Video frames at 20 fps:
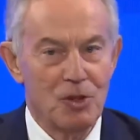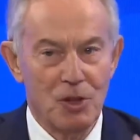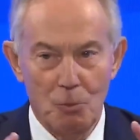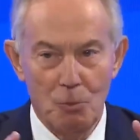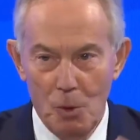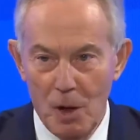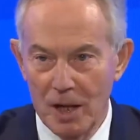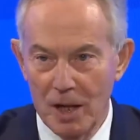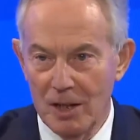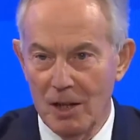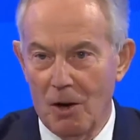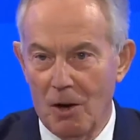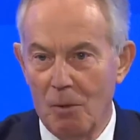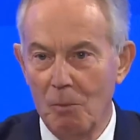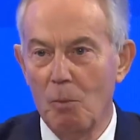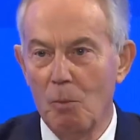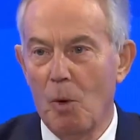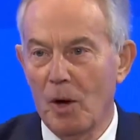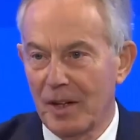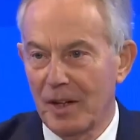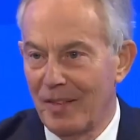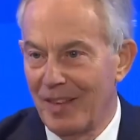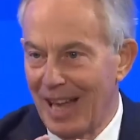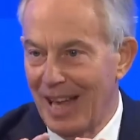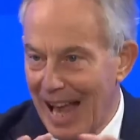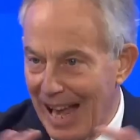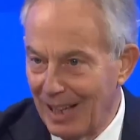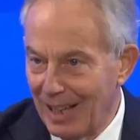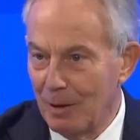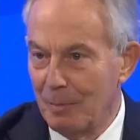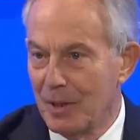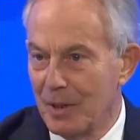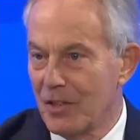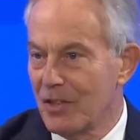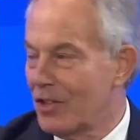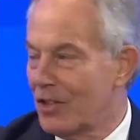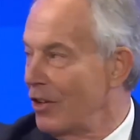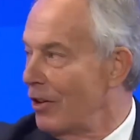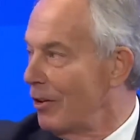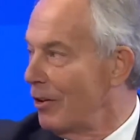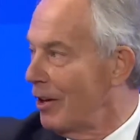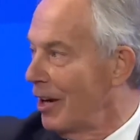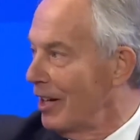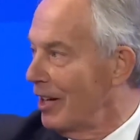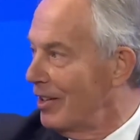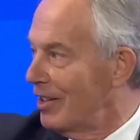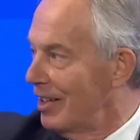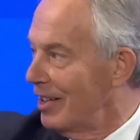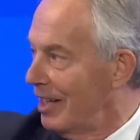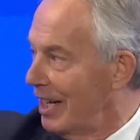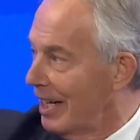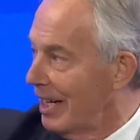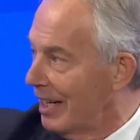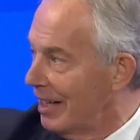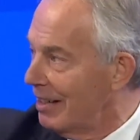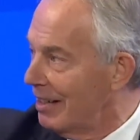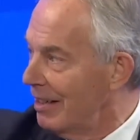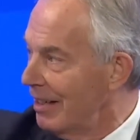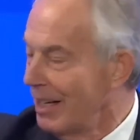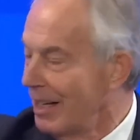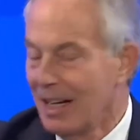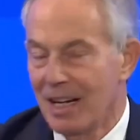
to work on what are the elements you're going to need